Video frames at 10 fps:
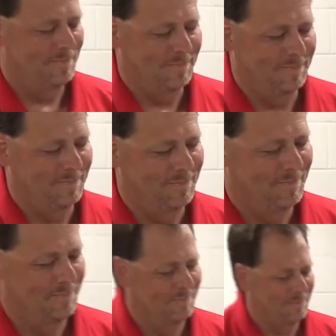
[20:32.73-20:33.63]

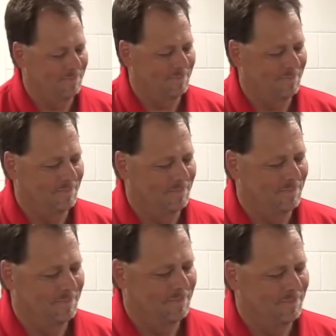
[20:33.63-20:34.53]

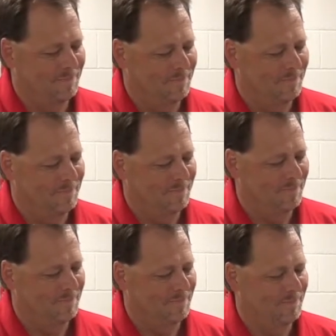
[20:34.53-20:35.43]

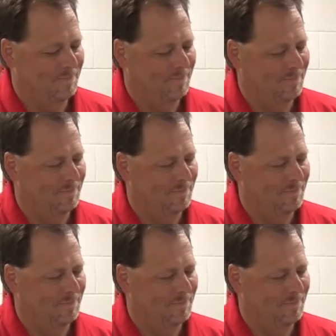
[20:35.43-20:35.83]
The person shown says nothing.